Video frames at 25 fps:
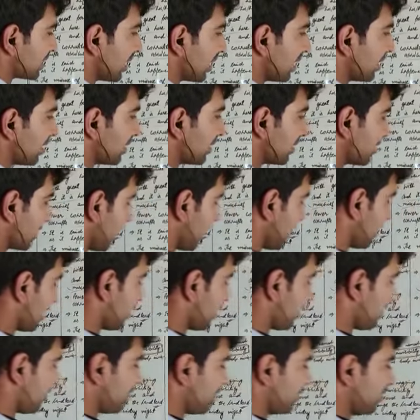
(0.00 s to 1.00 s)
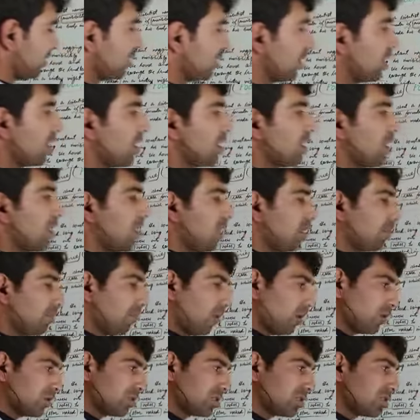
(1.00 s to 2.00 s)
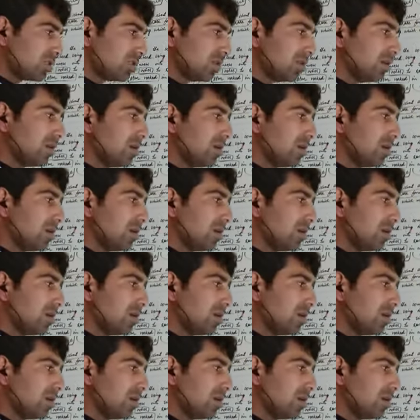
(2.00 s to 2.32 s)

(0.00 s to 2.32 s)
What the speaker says: scientist like Griffin a monster